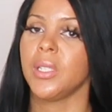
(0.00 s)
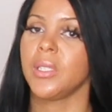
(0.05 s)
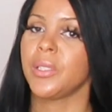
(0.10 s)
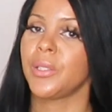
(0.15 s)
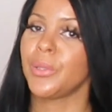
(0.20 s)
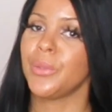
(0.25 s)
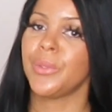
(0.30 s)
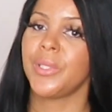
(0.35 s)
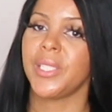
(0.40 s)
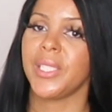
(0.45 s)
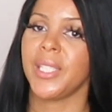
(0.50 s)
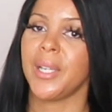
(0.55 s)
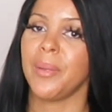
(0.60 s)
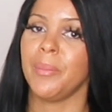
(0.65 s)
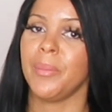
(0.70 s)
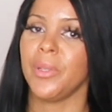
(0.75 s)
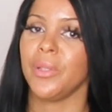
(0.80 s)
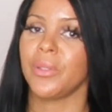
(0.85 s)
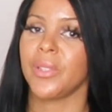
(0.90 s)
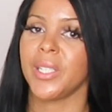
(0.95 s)
do
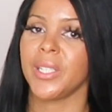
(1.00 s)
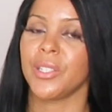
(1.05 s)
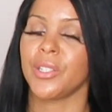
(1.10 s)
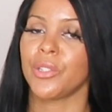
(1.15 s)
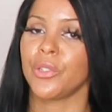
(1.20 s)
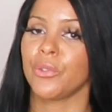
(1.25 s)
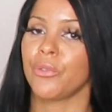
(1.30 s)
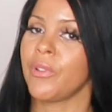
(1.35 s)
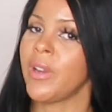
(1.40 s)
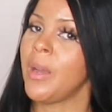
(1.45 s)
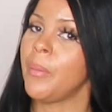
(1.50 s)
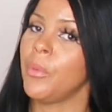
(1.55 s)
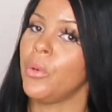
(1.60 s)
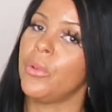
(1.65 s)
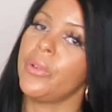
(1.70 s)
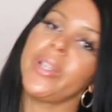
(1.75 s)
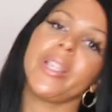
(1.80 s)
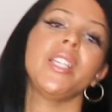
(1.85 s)
DM me on Instagram or